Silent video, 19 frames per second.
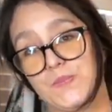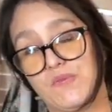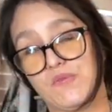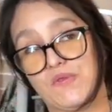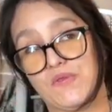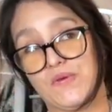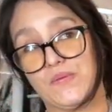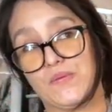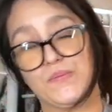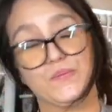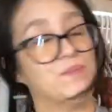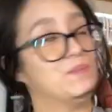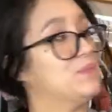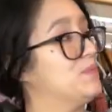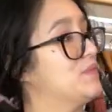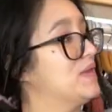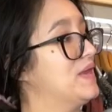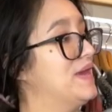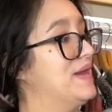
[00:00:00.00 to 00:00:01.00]
So
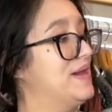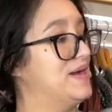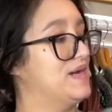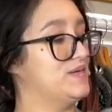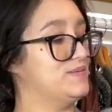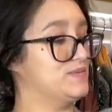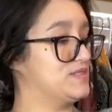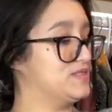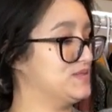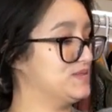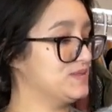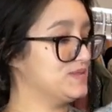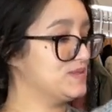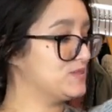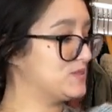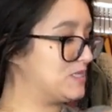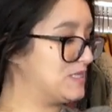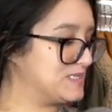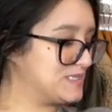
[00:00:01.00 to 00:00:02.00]
I'm still going
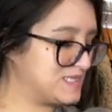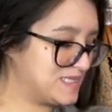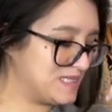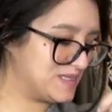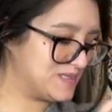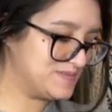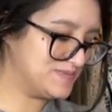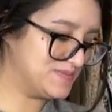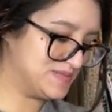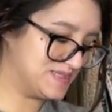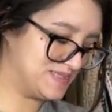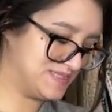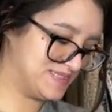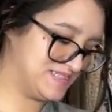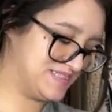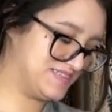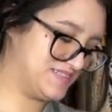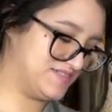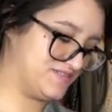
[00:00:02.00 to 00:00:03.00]
to try to sell them.
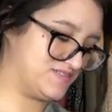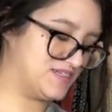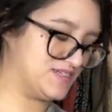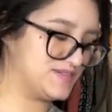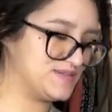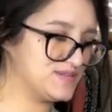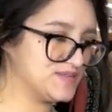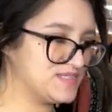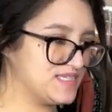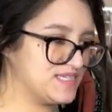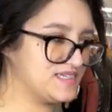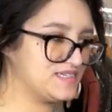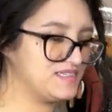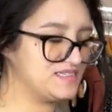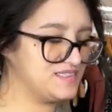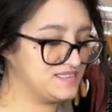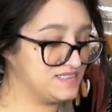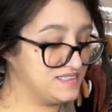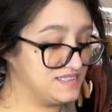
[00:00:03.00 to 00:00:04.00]
they don't
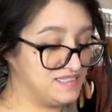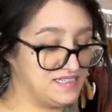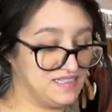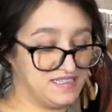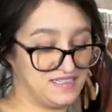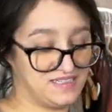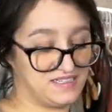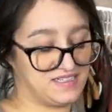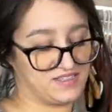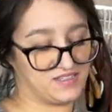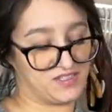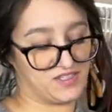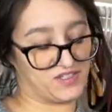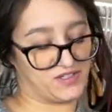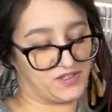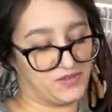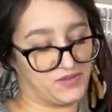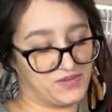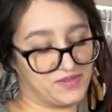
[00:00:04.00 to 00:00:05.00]
sell. They're
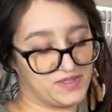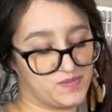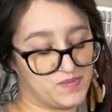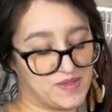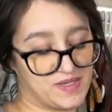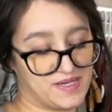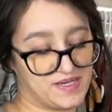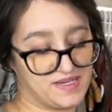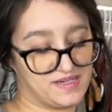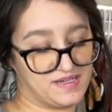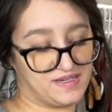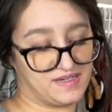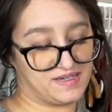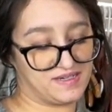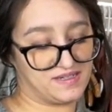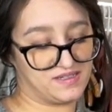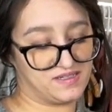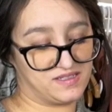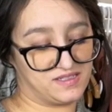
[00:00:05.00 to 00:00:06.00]
going to my
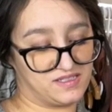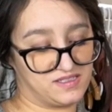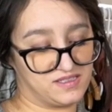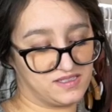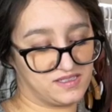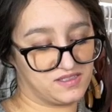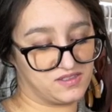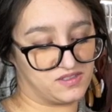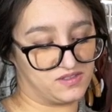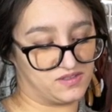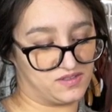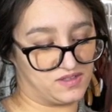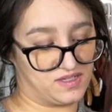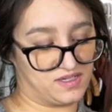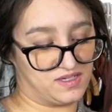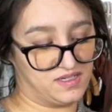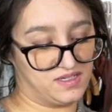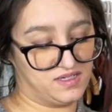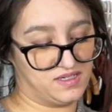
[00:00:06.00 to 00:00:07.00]
uh,
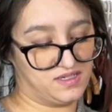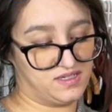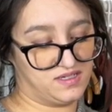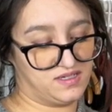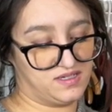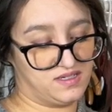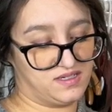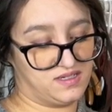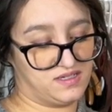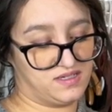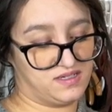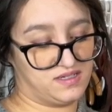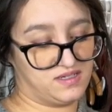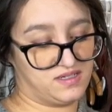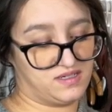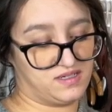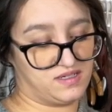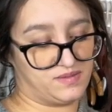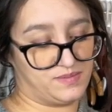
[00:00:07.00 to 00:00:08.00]
sister-in-law.
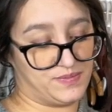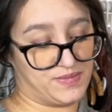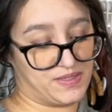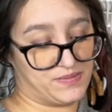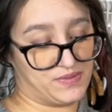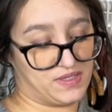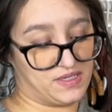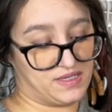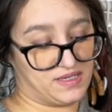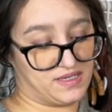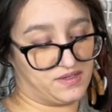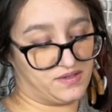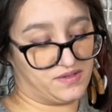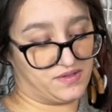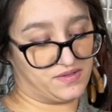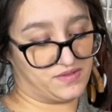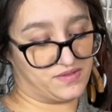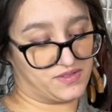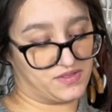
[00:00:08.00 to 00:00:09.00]
Maybe. I don't
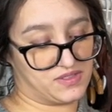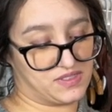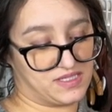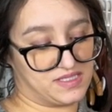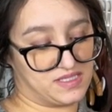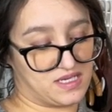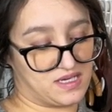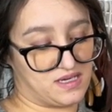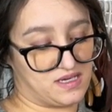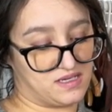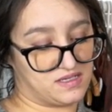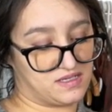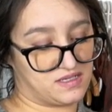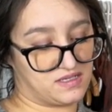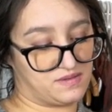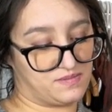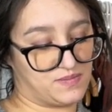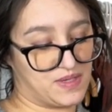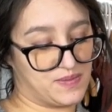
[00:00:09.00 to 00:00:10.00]
know. They're size 8.
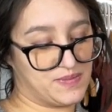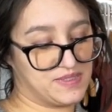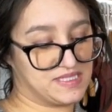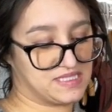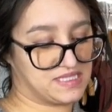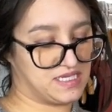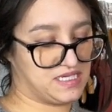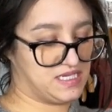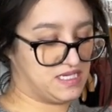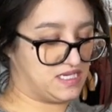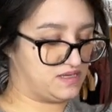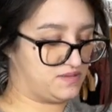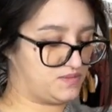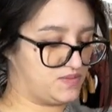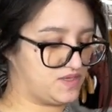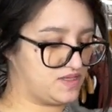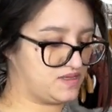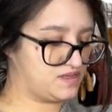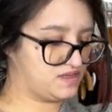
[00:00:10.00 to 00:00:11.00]
Mama's skinny,
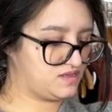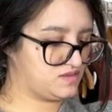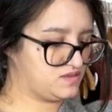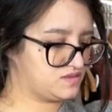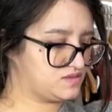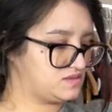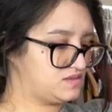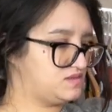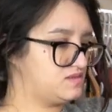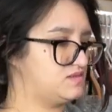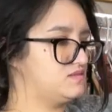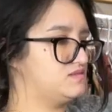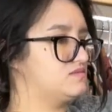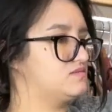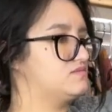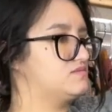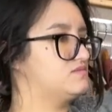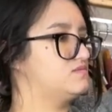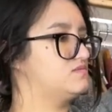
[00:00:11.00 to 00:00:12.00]
but they look
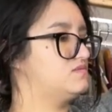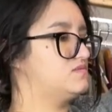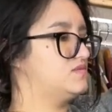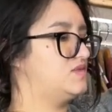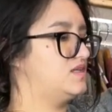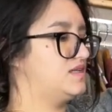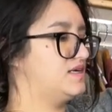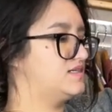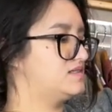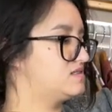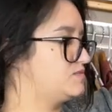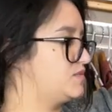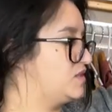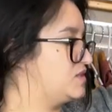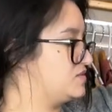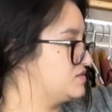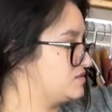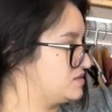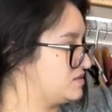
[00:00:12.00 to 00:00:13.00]
a lot
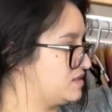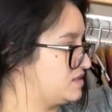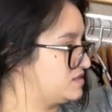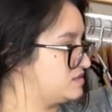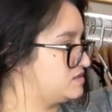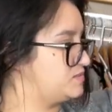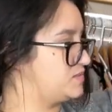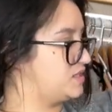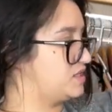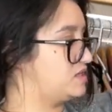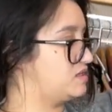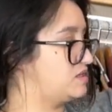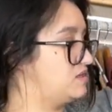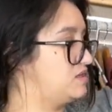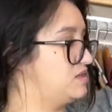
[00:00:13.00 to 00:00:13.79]
smaller than that to me.